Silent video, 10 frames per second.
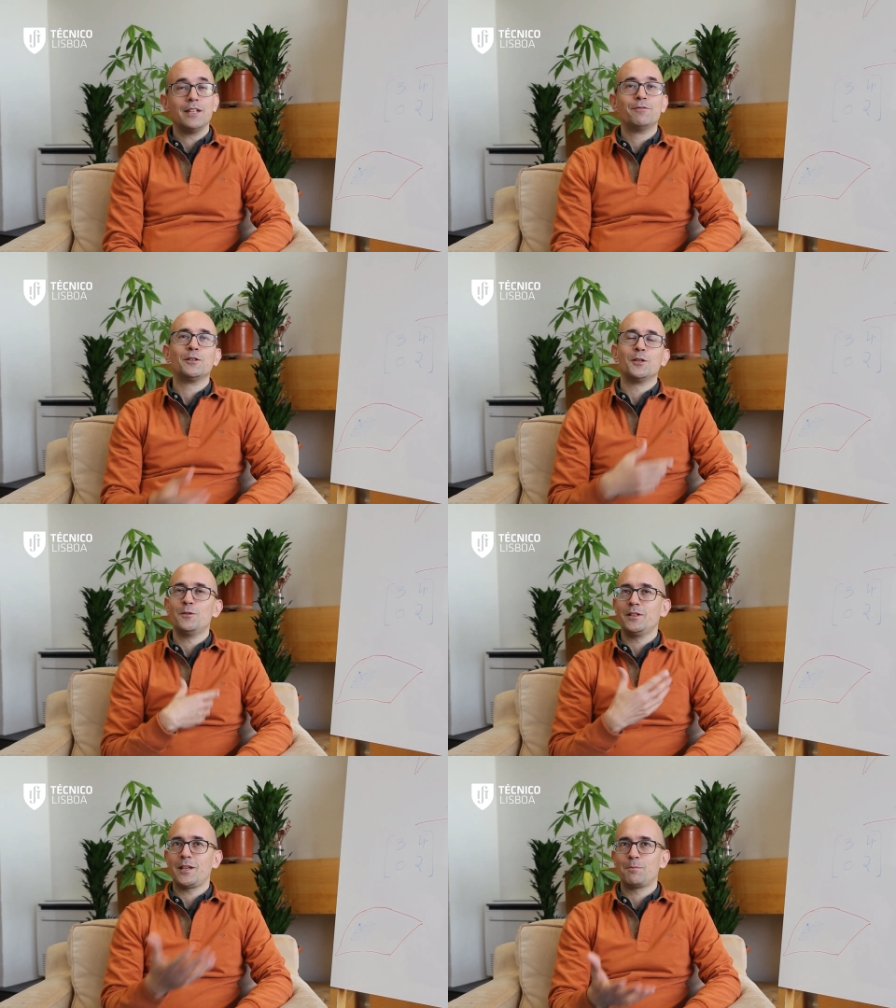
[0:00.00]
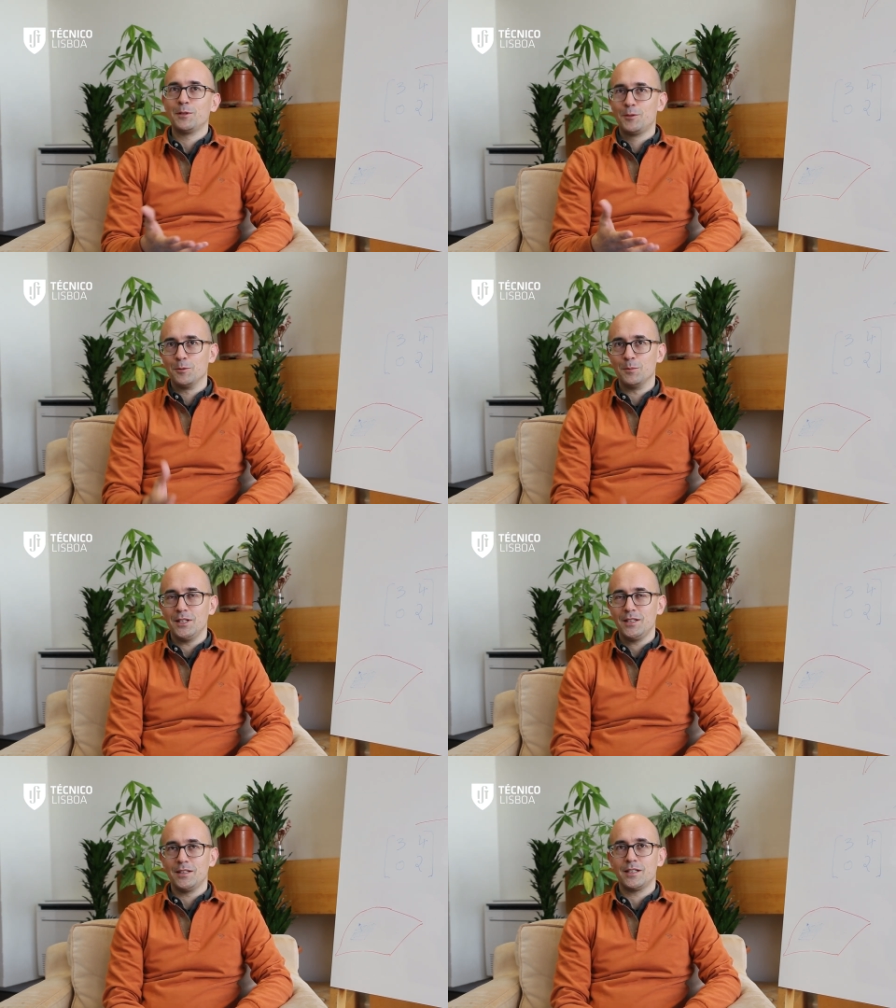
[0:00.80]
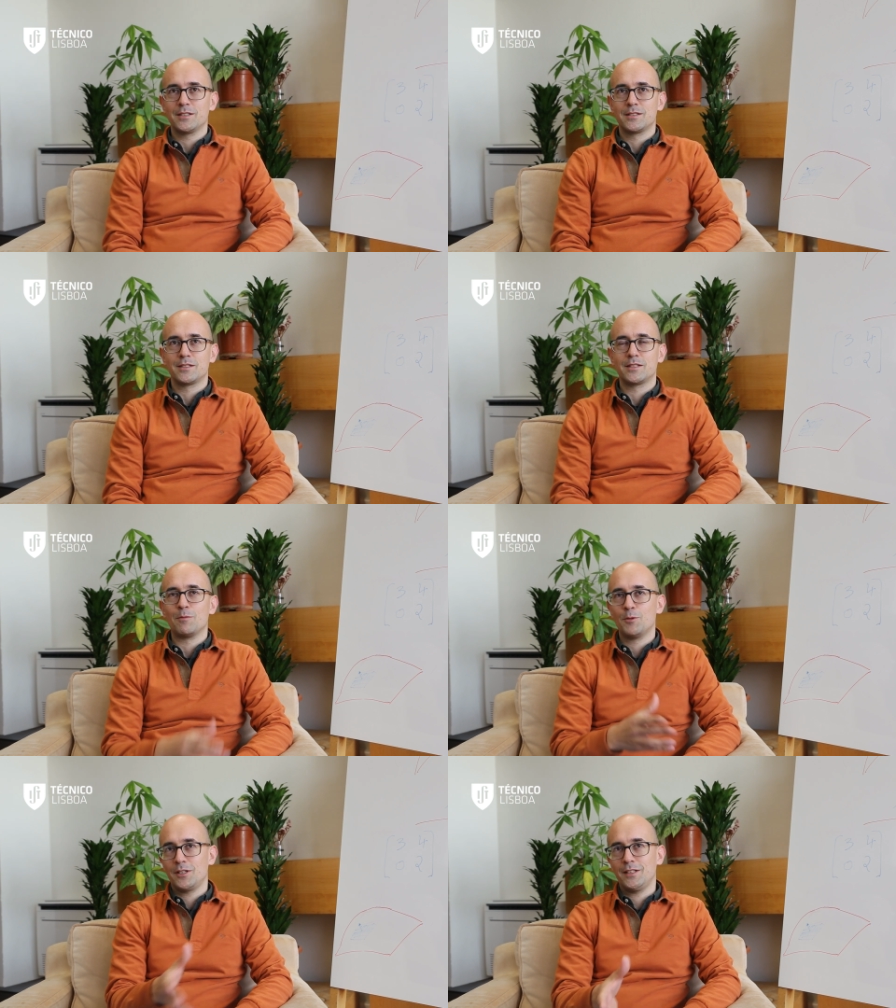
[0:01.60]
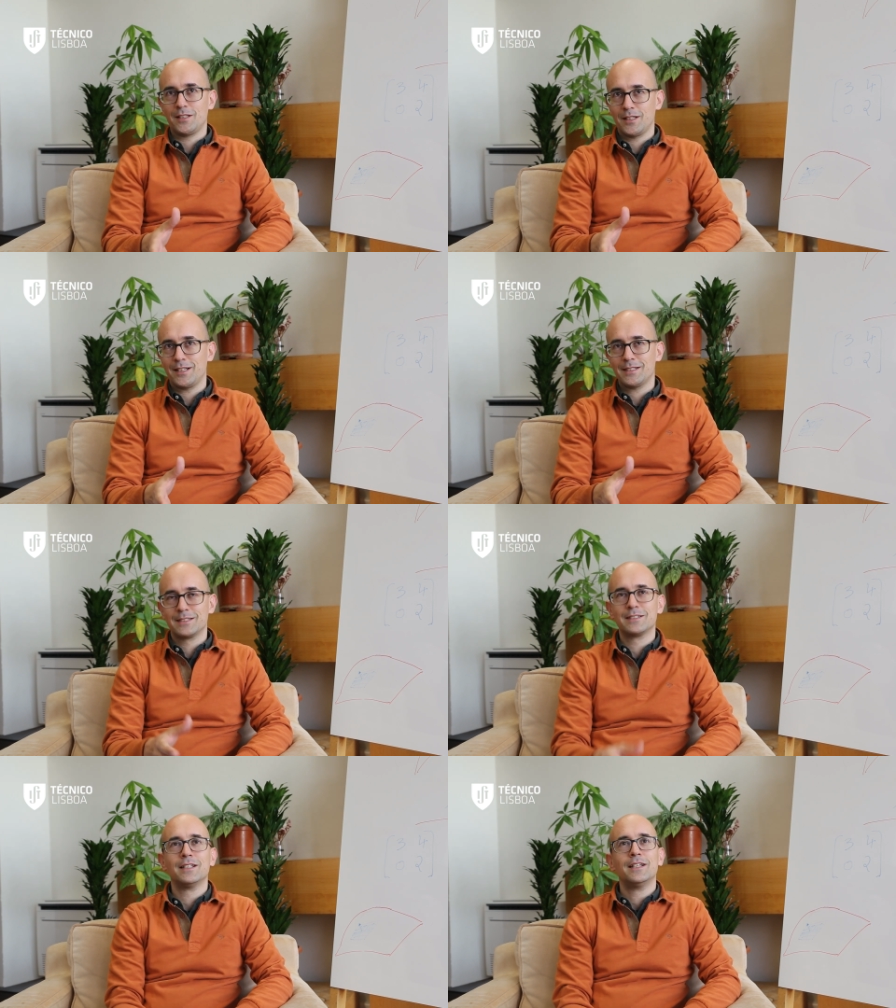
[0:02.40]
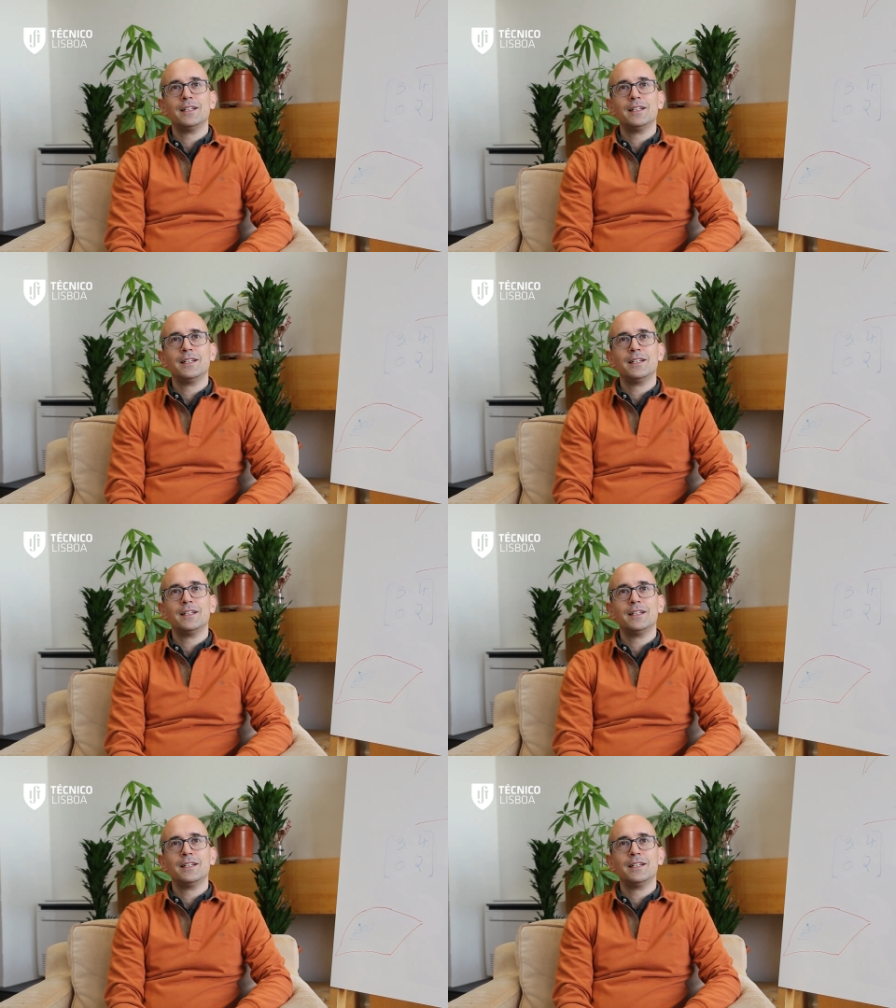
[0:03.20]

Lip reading: Even though it happened to me, there is someone in class